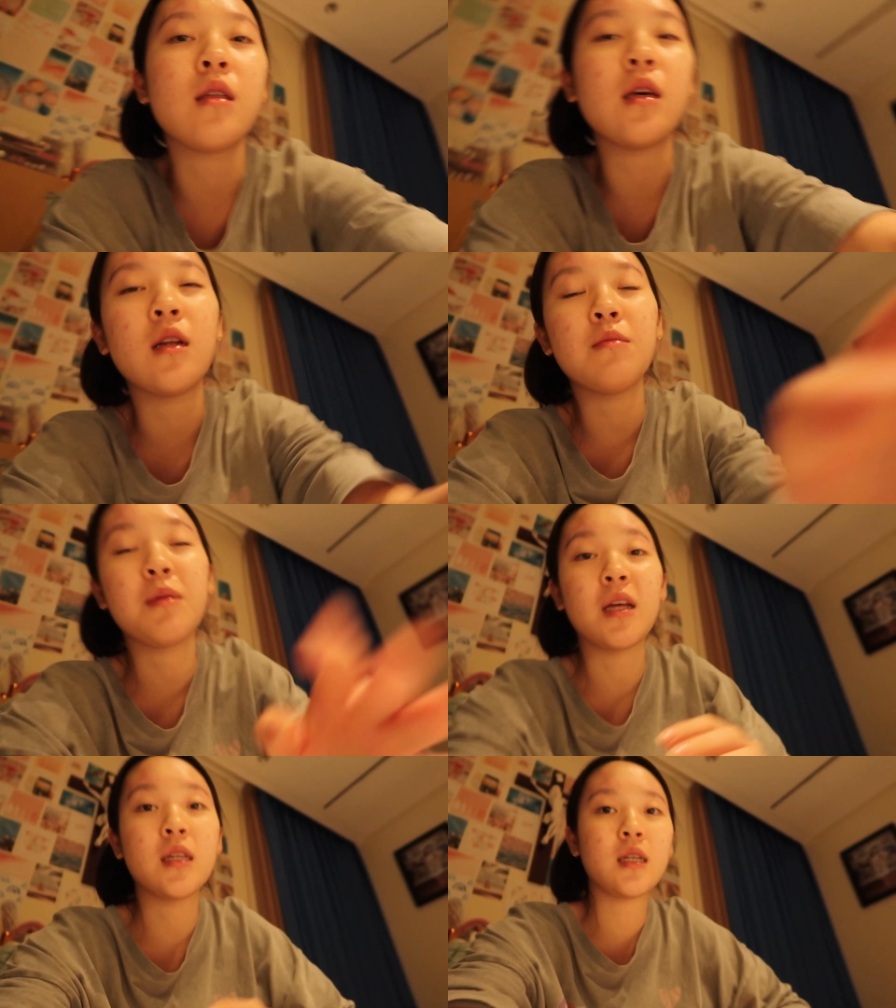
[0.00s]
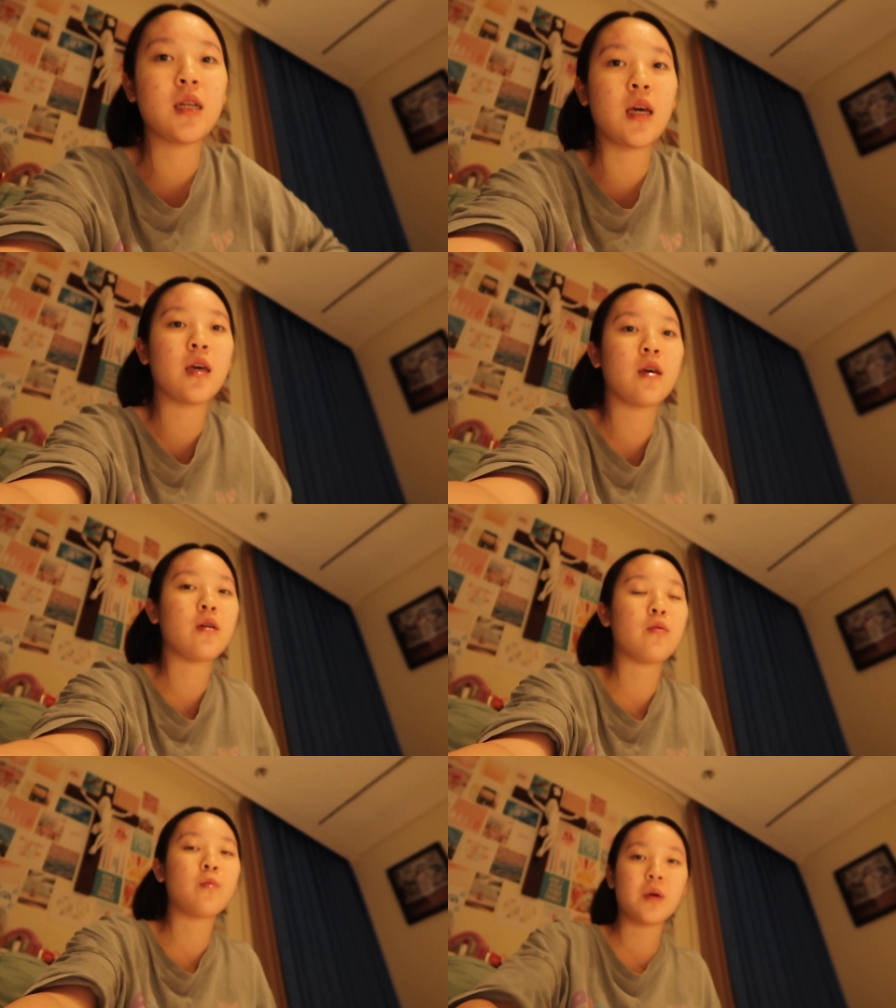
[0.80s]
the Independence Day
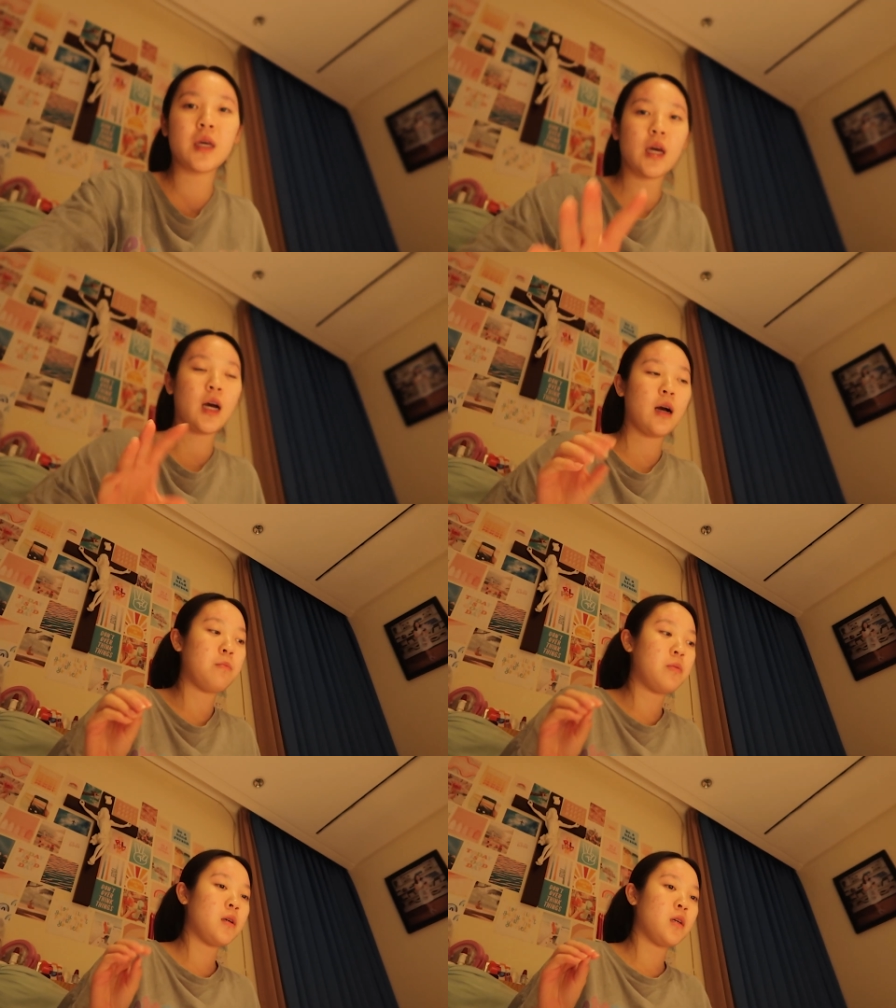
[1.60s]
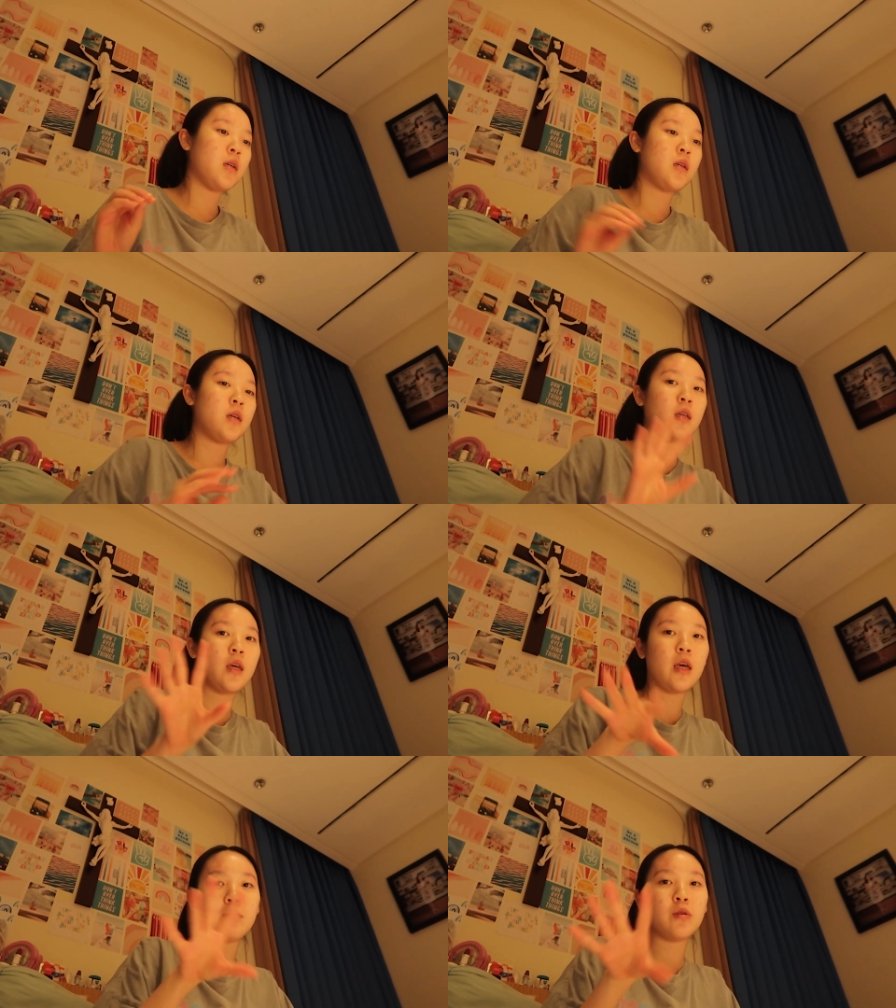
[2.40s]
recap,
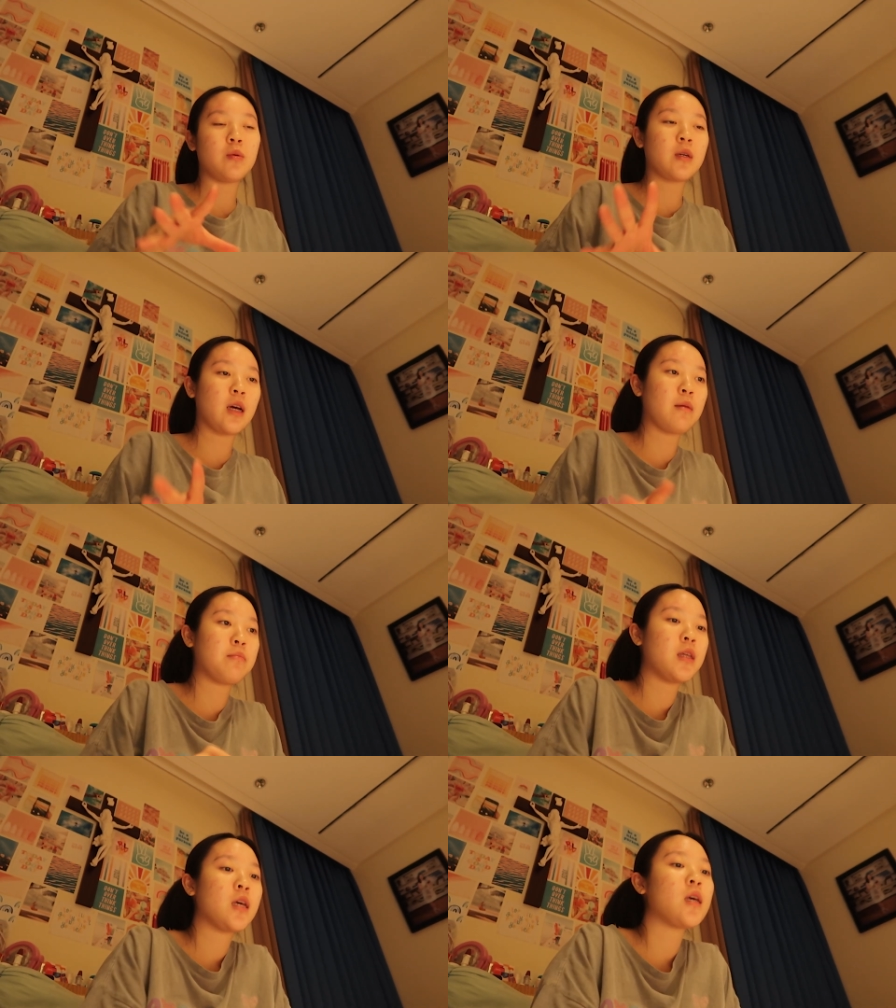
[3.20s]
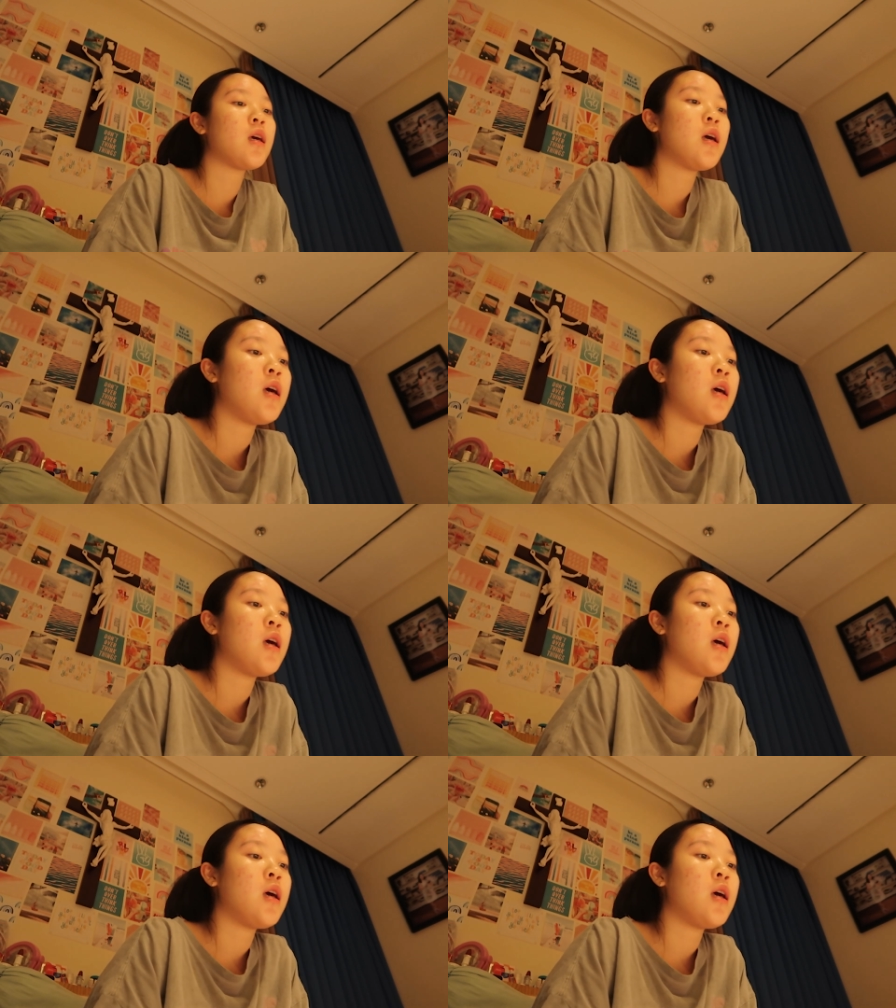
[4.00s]
games recap thing.